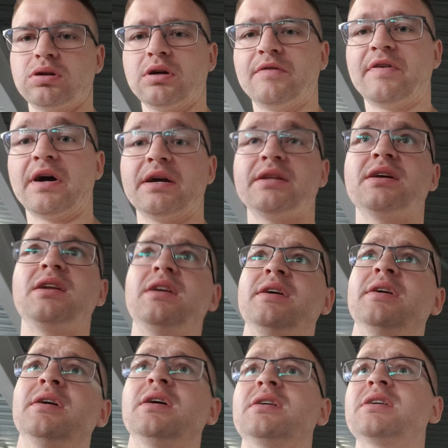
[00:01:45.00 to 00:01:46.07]
Finally,
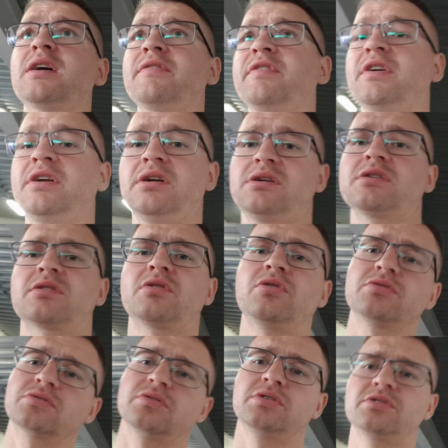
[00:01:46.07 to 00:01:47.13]
arriving here at
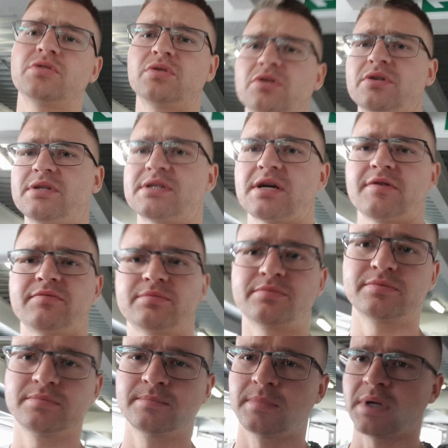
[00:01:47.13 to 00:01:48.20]
Costco, it's always a
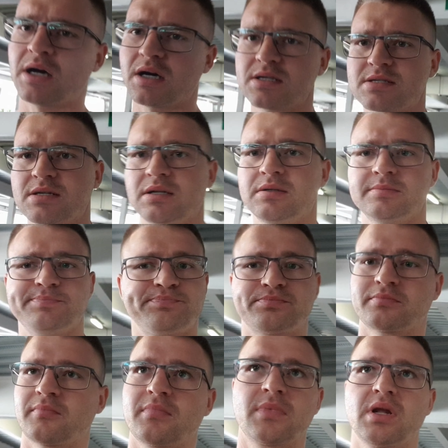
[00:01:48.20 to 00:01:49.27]
hassle,
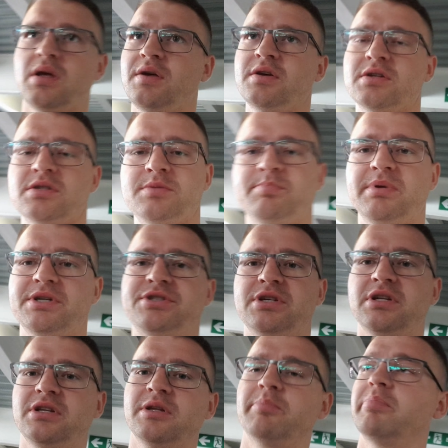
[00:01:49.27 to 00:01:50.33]
especially
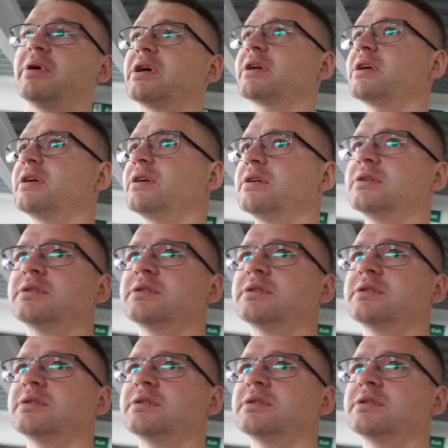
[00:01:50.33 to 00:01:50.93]
in the parking.